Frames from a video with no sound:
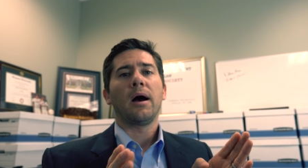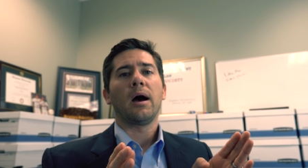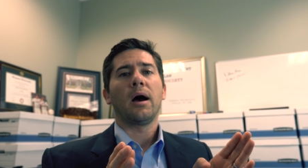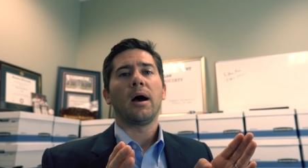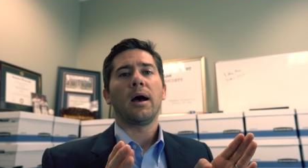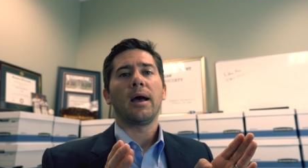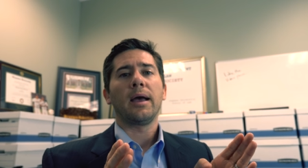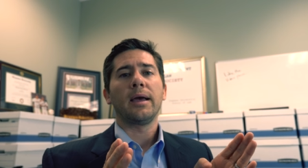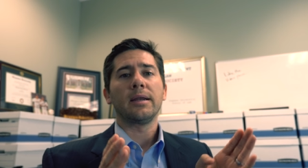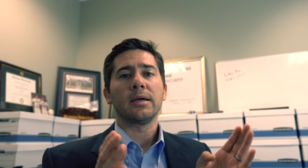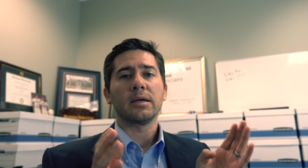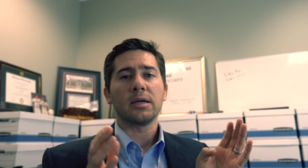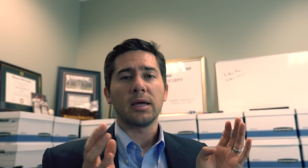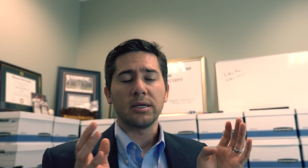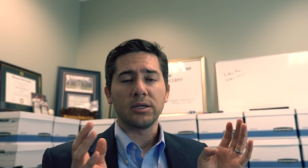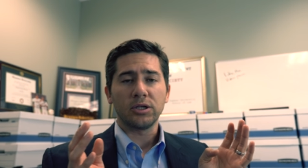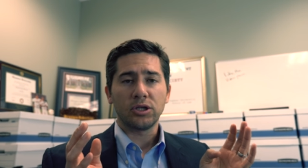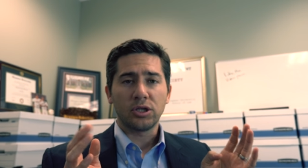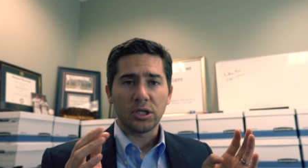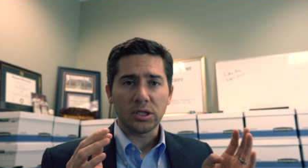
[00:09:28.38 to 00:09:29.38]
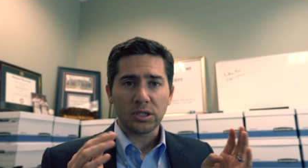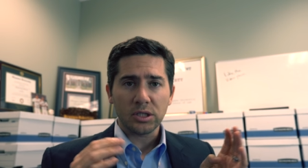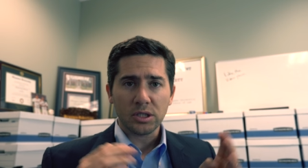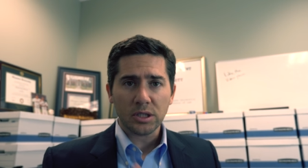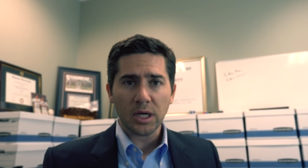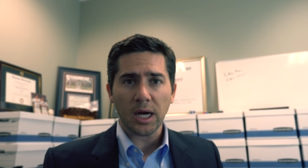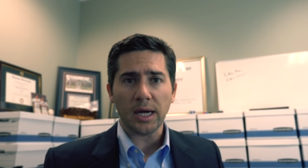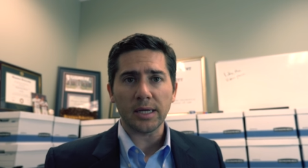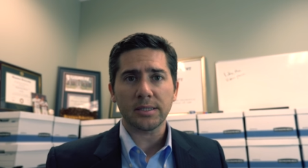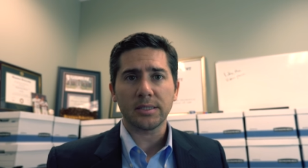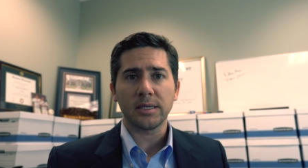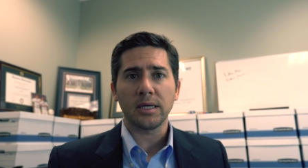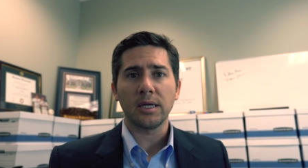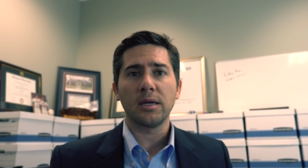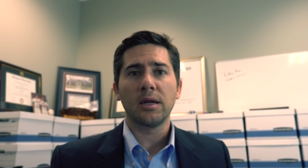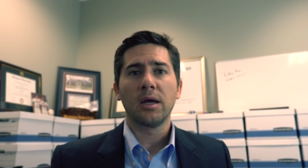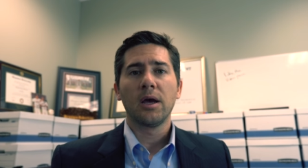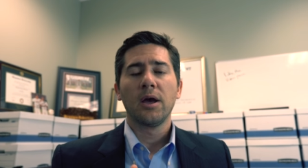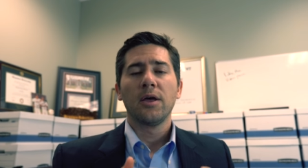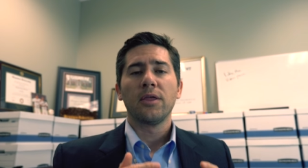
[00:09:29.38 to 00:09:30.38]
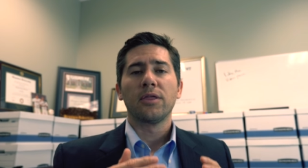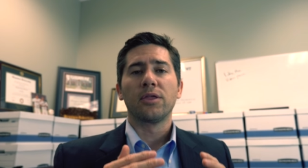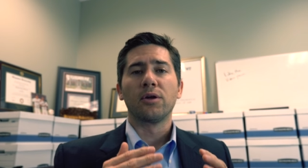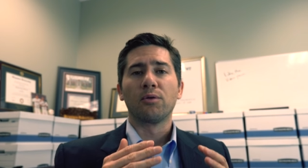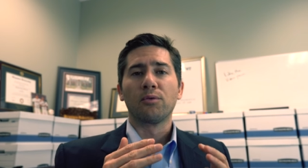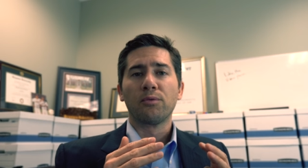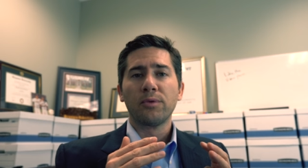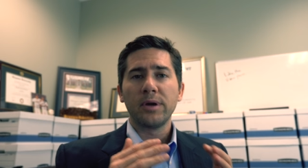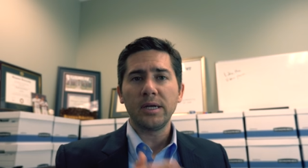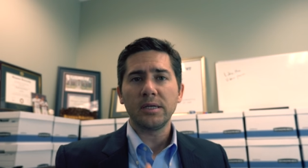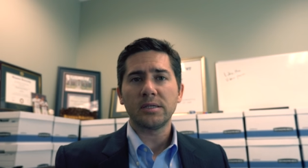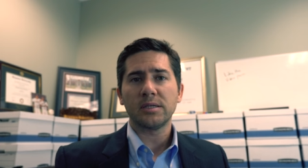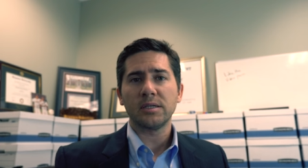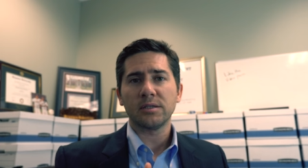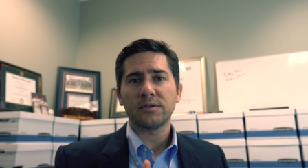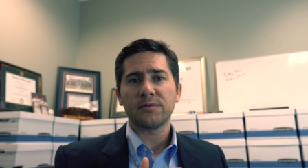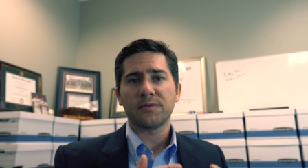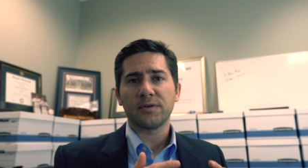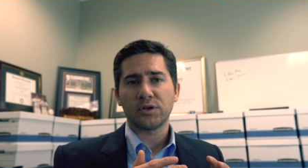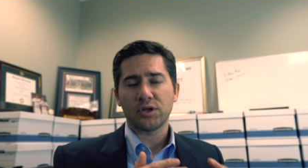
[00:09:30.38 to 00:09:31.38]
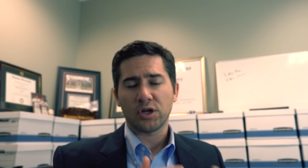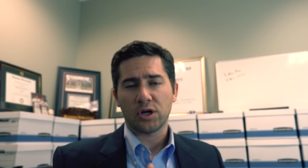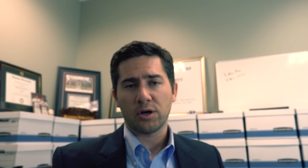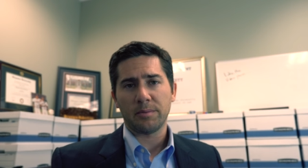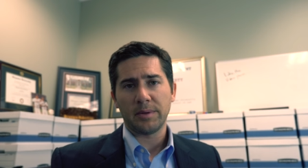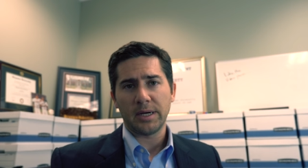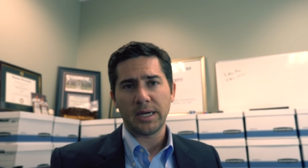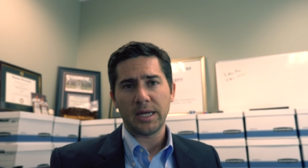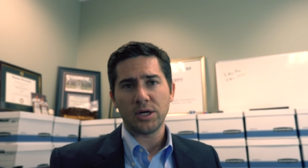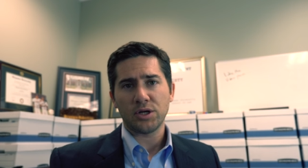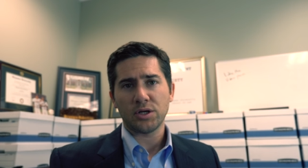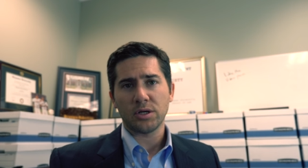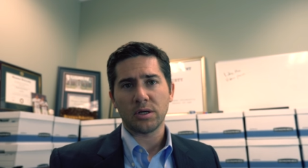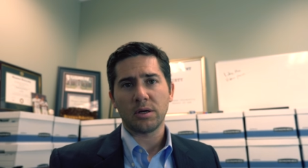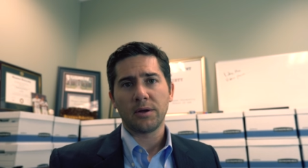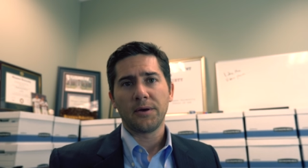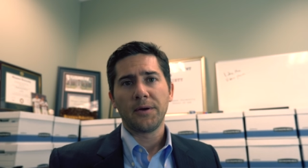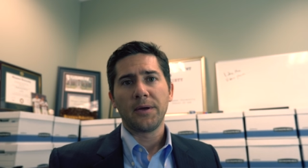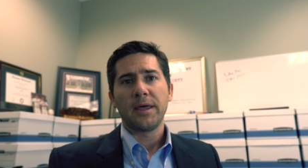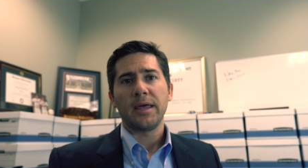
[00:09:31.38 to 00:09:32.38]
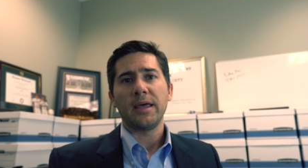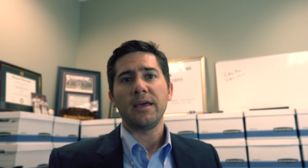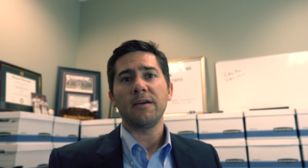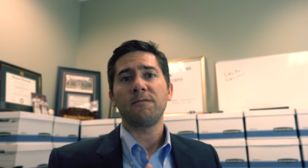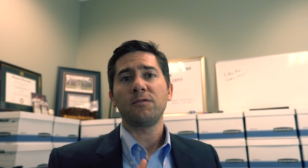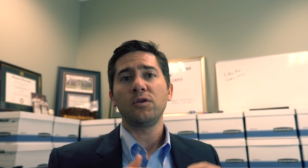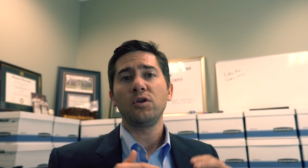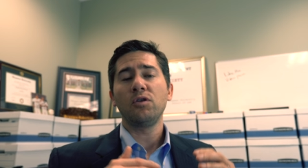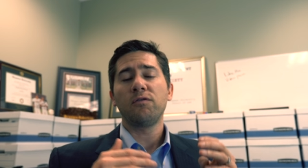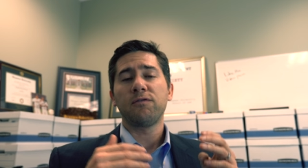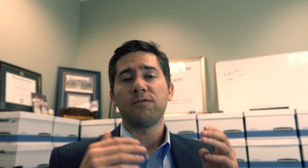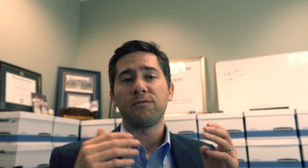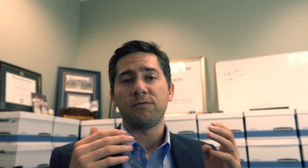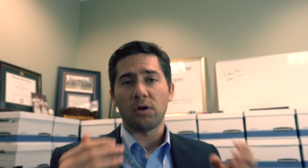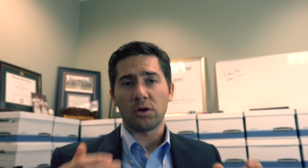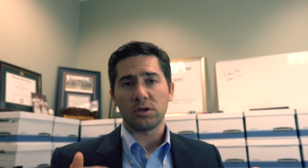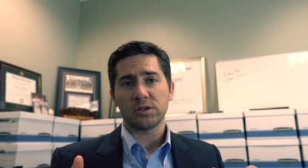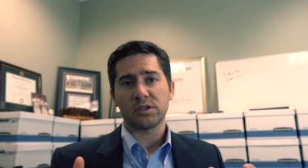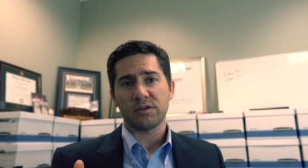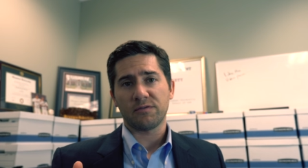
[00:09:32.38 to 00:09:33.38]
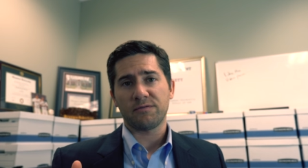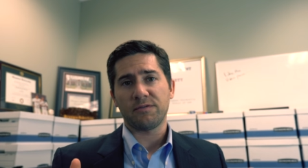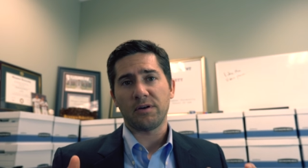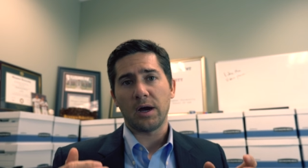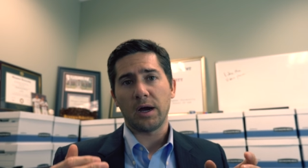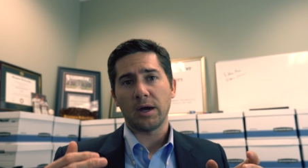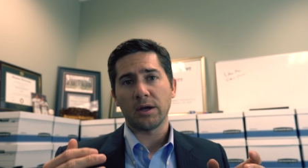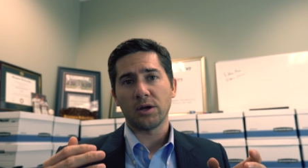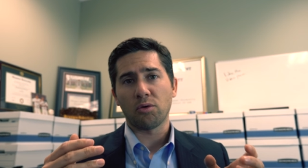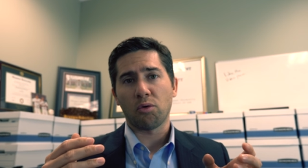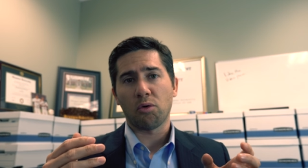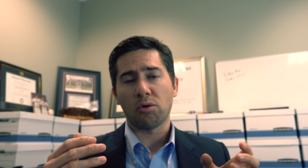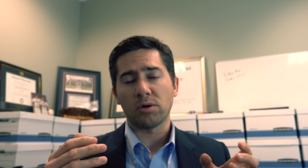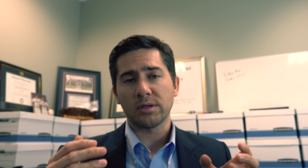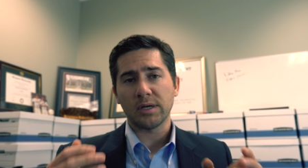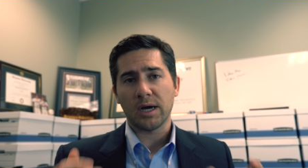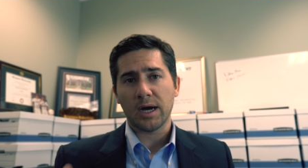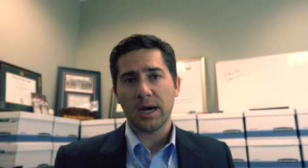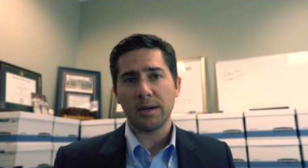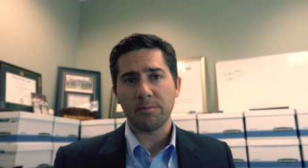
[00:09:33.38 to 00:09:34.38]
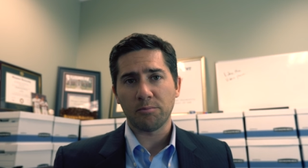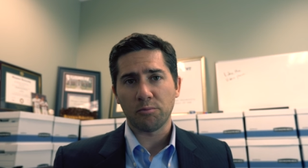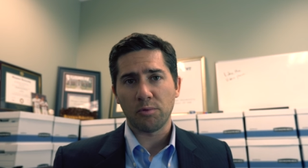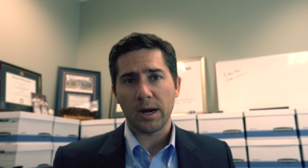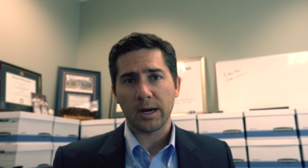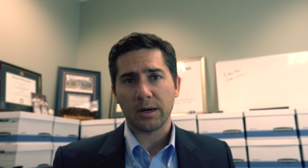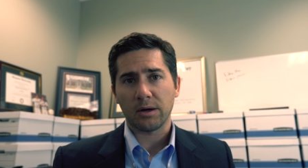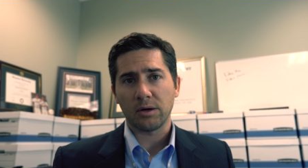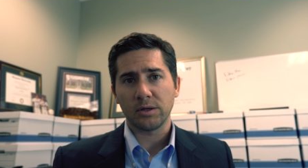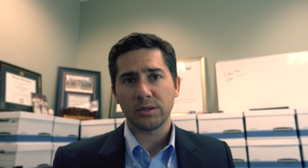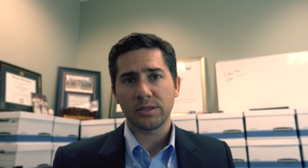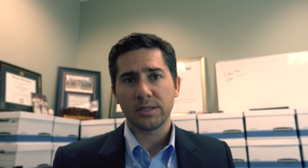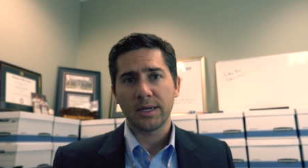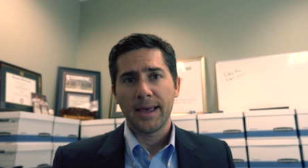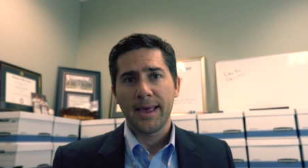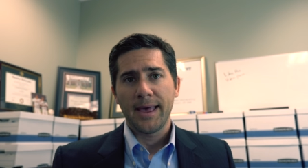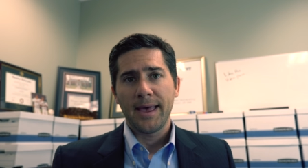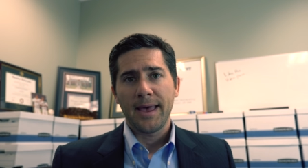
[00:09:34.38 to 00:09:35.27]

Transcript: uh, and, and discussing the reasons for termination if you falsify your time records.